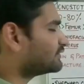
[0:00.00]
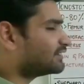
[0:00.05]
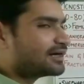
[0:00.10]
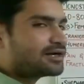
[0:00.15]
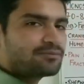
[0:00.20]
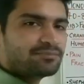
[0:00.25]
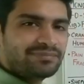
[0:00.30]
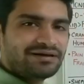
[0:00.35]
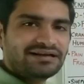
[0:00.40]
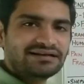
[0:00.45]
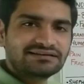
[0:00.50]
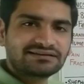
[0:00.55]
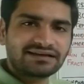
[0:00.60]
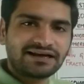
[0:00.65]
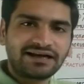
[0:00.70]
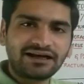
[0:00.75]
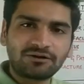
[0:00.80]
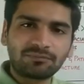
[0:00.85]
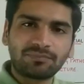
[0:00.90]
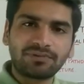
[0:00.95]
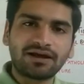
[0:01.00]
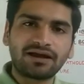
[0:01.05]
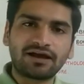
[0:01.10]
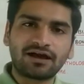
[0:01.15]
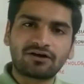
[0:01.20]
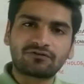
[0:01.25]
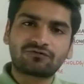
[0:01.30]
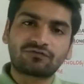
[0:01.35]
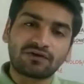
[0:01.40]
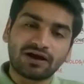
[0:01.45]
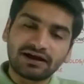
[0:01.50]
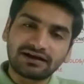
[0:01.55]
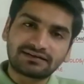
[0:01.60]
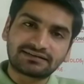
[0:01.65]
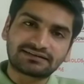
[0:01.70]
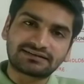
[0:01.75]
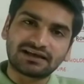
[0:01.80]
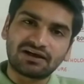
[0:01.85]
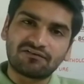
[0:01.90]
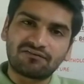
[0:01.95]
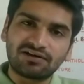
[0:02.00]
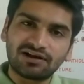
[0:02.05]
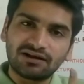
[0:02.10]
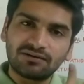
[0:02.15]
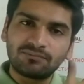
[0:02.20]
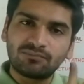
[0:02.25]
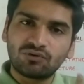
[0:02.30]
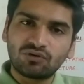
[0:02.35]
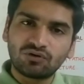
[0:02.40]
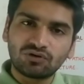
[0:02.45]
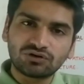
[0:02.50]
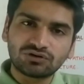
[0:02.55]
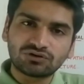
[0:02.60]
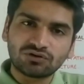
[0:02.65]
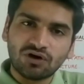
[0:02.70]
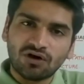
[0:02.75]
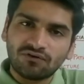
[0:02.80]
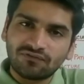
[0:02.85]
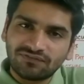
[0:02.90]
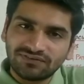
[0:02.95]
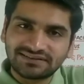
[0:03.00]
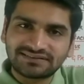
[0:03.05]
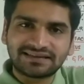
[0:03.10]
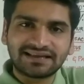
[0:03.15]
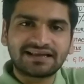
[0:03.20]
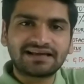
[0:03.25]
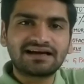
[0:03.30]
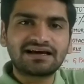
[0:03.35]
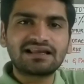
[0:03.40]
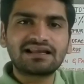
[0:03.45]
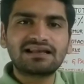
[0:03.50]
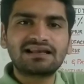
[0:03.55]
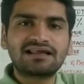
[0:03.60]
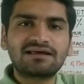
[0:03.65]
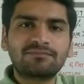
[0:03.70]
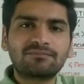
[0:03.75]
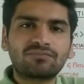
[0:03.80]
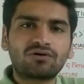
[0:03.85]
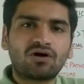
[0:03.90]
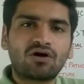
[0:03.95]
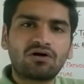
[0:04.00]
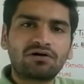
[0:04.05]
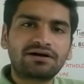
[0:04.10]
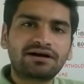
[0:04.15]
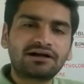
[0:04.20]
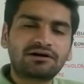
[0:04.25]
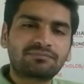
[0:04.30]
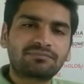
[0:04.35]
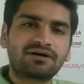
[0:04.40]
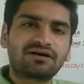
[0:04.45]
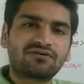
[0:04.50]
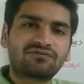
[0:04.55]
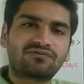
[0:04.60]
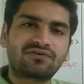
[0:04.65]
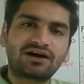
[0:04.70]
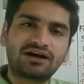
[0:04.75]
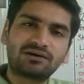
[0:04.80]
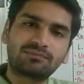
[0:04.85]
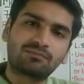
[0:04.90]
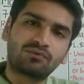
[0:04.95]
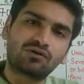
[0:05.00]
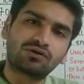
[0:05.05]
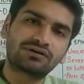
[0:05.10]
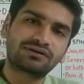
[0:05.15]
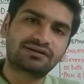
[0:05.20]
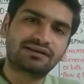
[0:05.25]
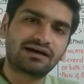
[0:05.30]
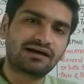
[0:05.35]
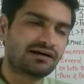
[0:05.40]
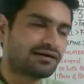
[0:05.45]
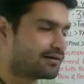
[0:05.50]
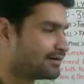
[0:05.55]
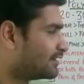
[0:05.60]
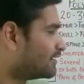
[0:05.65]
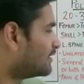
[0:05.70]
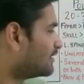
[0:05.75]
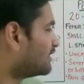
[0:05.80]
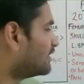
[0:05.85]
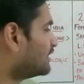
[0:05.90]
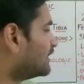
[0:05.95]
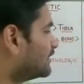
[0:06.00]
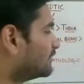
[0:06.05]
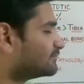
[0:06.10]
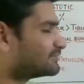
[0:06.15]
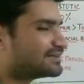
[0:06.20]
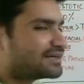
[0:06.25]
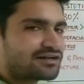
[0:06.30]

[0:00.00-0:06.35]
That means it may affect several bones of a single limb or it may affect both the limbs.